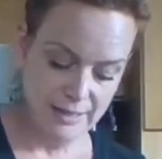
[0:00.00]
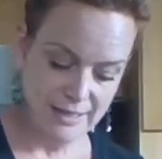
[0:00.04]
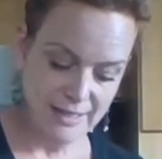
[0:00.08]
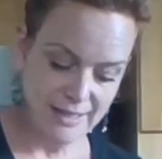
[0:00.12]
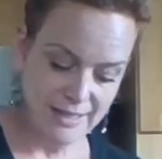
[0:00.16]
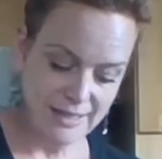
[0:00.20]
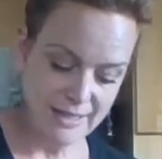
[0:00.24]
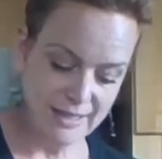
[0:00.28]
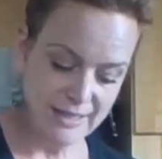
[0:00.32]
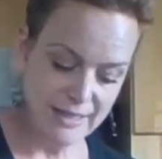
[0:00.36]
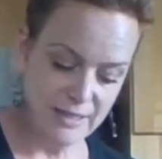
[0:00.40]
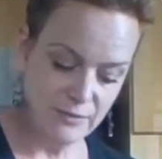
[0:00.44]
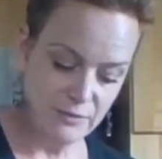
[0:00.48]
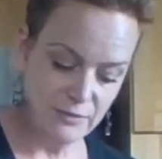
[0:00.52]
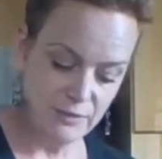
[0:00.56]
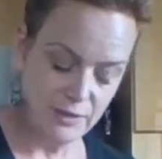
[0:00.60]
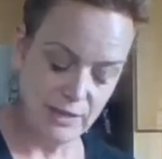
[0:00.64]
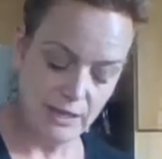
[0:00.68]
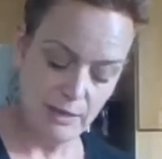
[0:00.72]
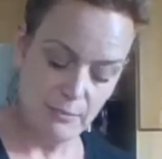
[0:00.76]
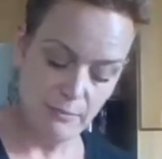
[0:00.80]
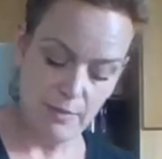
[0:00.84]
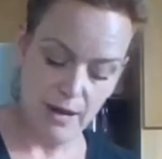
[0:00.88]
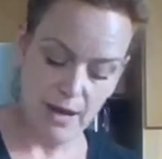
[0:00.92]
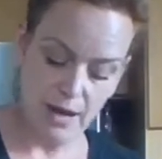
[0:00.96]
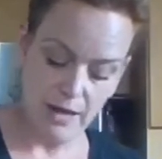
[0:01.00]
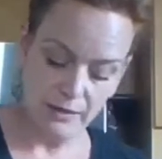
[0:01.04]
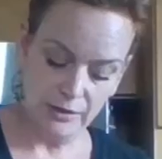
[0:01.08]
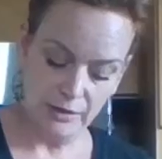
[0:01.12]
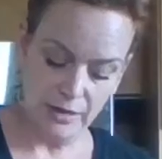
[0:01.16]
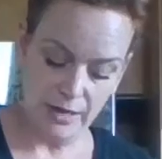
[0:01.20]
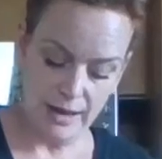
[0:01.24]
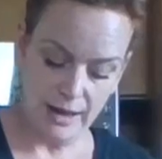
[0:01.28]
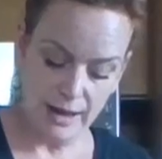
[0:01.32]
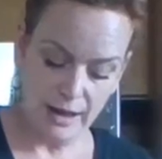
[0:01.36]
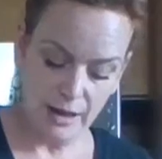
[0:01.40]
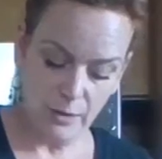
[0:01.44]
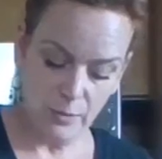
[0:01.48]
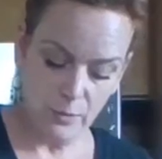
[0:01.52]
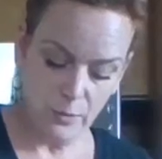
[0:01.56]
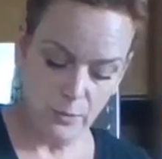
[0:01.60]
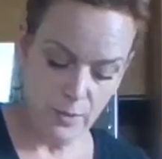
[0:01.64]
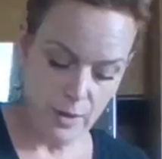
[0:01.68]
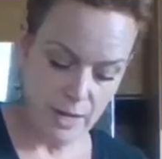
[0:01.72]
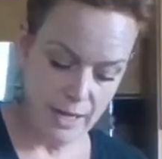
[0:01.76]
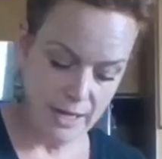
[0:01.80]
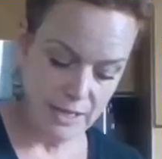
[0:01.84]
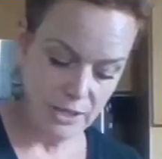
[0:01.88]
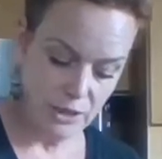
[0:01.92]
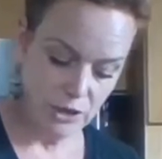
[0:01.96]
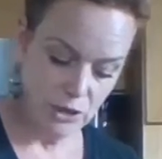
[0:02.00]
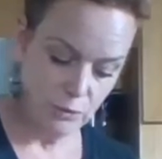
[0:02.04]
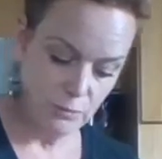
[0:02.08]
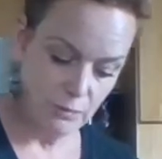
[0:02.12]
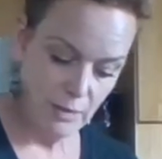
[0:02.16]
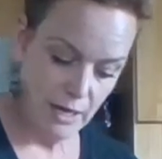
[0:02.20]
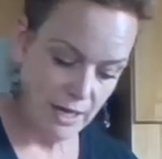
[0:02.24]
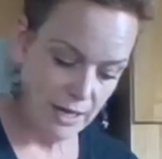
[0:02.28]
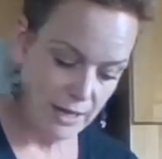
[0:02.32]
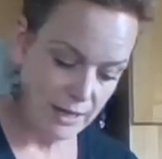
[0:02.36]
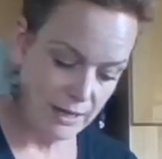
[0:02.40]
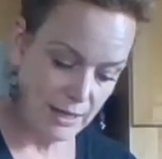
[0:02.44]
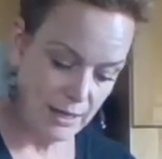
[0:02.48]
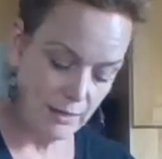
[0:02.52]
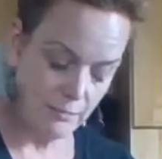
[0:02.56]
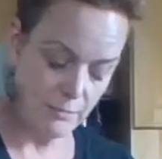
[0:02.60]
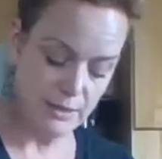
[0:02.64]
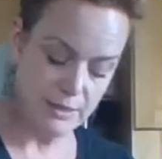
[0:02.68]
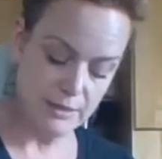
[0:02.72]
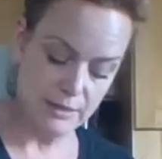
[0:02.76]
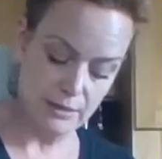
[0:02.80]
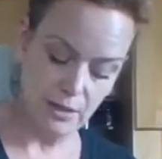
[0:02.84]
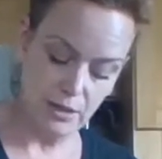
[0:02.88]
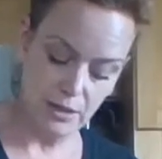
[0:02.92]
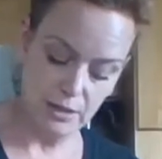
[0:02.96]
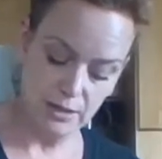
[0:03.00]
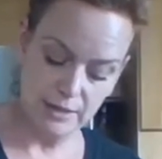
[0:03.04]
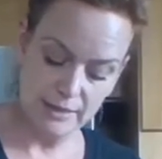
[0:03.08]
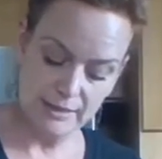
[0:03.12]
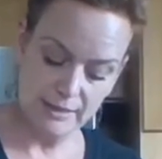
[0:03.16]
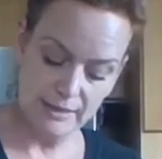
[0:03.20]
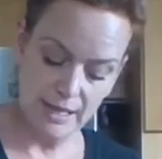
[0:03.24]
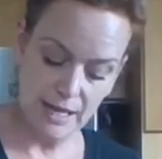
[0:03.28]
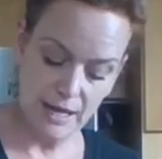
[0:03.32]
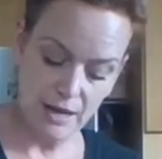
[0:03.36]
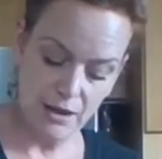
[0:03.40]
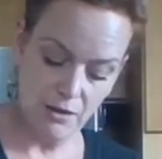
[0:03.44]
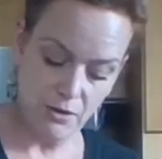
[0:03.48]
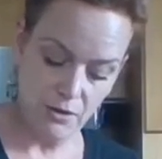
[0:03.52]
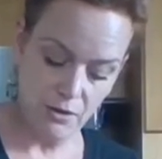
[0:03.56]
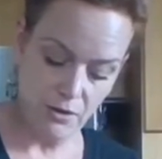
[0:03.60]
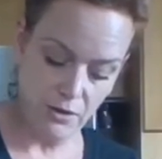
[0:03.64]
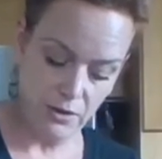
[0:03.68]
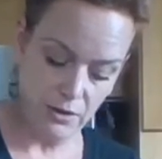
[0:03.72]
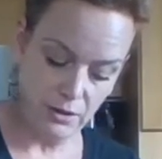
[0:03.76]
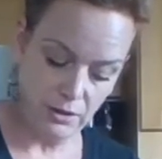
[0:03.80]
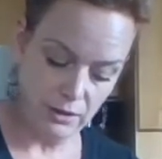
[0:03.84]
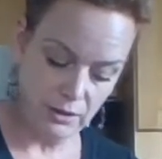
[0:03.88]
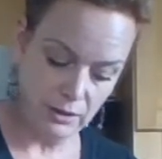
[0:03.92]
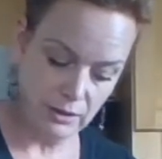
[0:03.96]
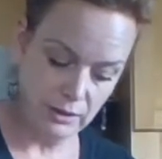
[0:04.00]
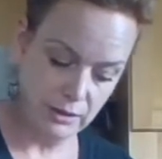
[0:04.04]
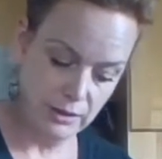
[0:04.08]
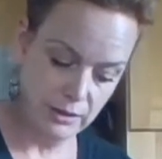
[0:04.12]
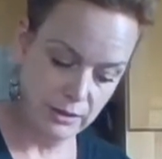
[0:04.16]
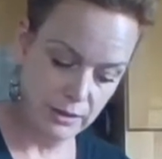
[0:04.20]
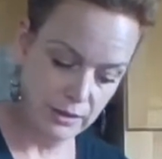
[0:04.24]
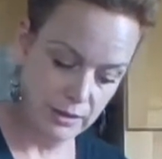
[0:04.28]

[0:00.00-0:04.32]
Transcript: Doesn't really matter how wide you make them, as long as they all